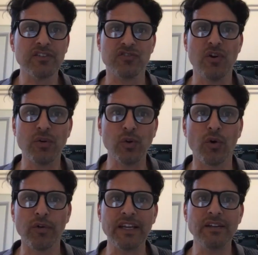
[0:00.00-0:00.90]
There's no
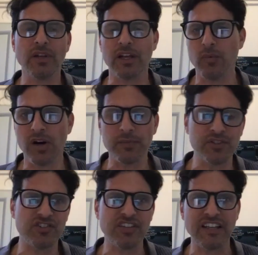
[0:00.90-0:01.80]
chlorine. A lot of water was
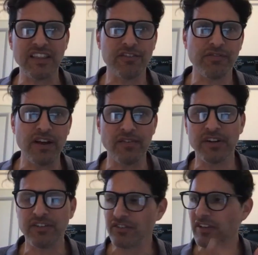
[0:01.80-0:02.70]
sitting there forever
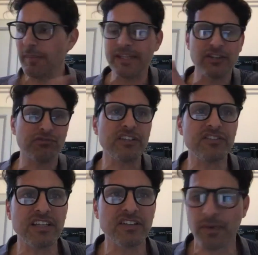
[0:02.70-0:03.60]
and it's scummy and
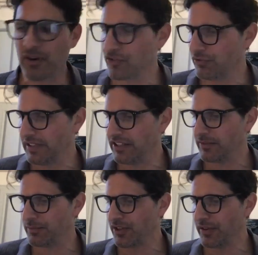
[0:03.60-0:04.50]
greasy, as Marcus Aurelius
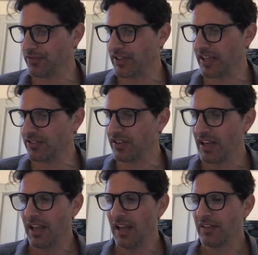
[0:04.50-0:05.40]
himself says.
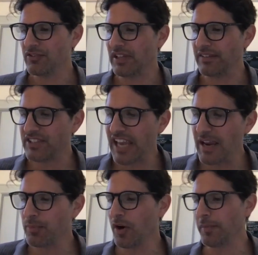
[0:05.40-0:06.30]
There's a lot of
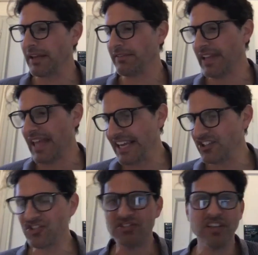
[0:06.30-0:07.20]
tapeworm, a lot of
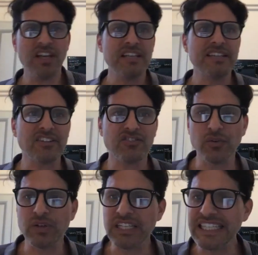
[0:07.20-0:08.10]
lice, not so
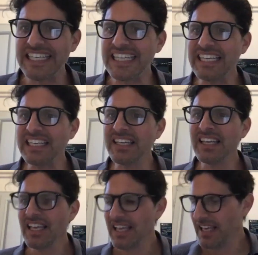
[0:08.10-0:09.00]
clean.
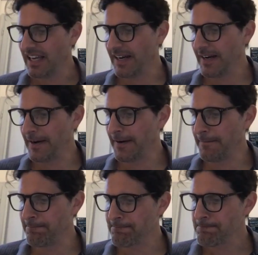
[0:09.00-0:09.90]

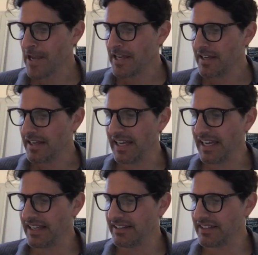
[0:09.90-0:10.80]
Um,
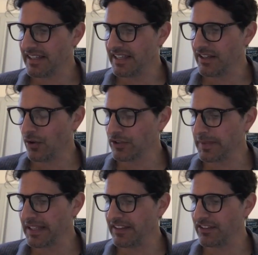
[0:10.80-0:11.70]
and, and
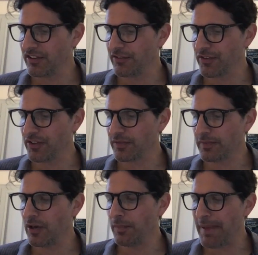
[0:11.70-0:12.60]
ultimately, this is the first
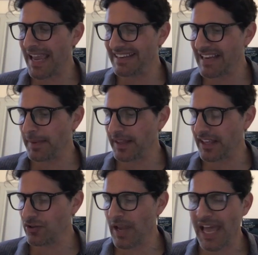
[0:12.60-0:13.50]
you know, pandemic
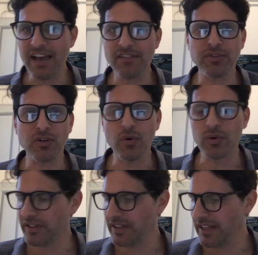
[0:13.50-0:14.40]
that you have
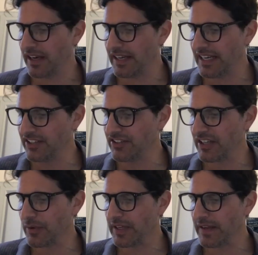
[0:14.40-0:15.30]
recorded uh, in
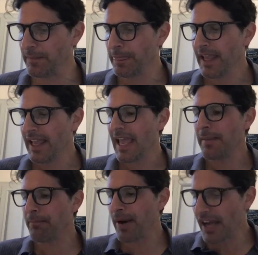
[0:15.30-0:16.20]
antiquity.
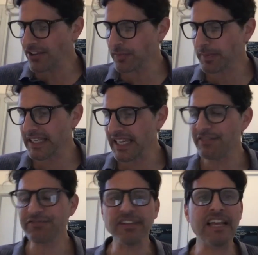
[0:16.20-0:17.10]
And possibly
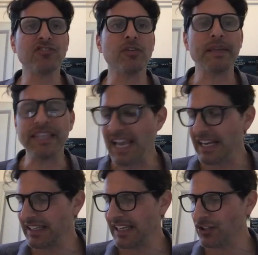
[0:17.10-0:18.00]
it flares up
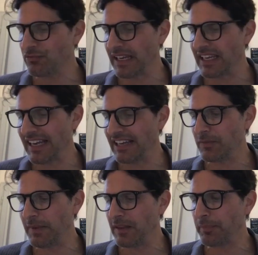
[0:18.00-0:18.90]
again and is recognized as
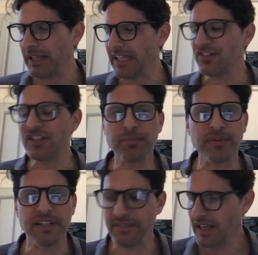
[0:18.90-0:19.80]
being the plague of
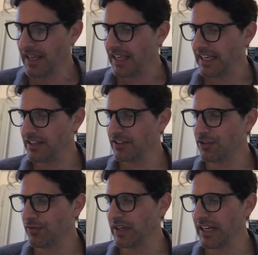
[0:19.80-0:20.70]
Cyprian in
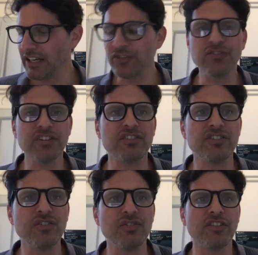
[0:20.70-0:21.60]
249 and
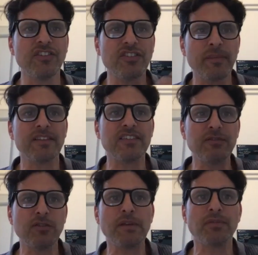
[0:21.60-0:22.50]
262. So this is something that
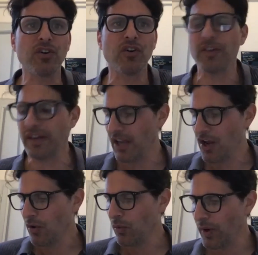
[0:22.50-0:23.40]
seems to be recurring.
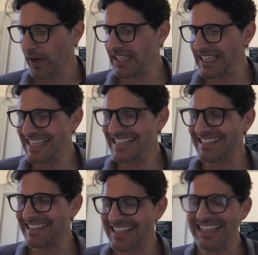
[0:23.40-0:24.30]
What
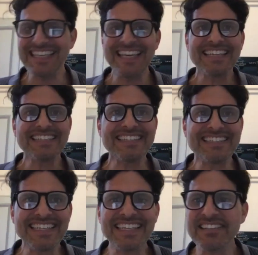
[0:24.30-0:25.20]
is the
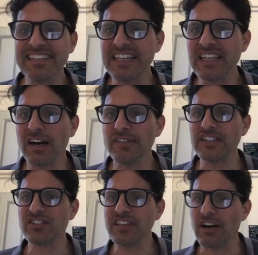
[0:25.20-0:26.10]
disease in and of
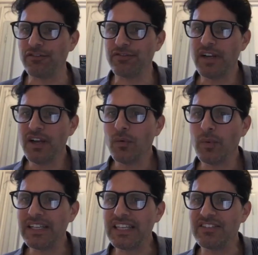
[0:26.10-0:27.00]
itself?
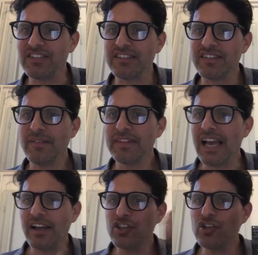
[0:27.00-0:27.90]
What is it?
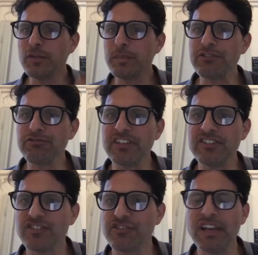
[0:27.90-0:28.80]
Yeah, a huge petri dish
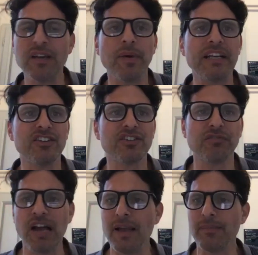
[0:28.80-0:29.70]
is a great way to
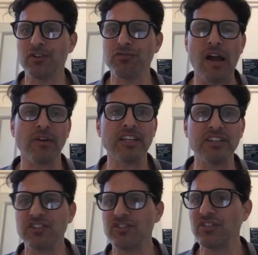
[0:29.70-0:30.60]
describe the crowded
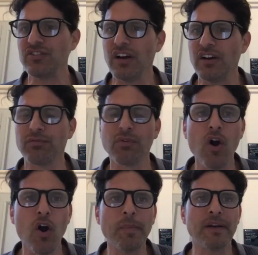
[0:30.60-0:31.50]
conditions of
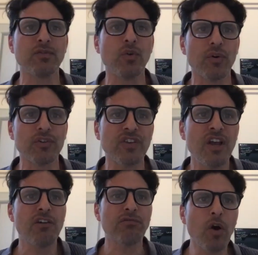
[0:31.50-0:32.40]
Rome. And of course,
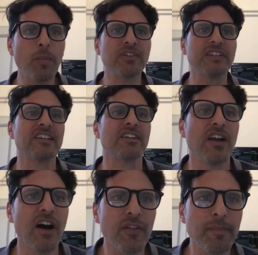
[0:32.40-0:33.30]
Rome is connected
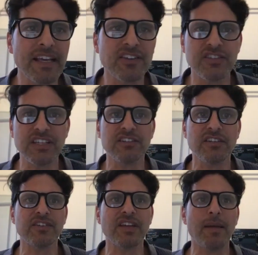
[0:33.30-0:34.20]
to other megacities at
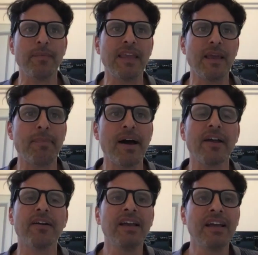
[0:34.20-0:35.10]
the time of the
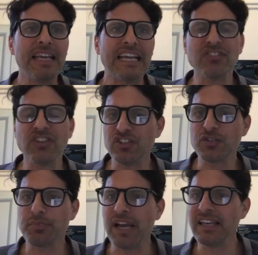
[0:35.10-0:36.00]
empire. It's going to
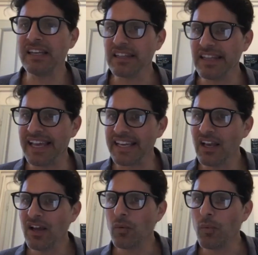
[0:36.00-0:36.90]
spread like
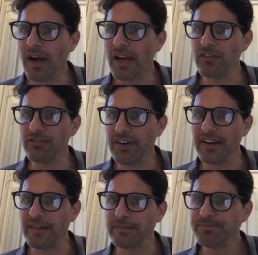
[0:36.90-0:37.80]
wildfire.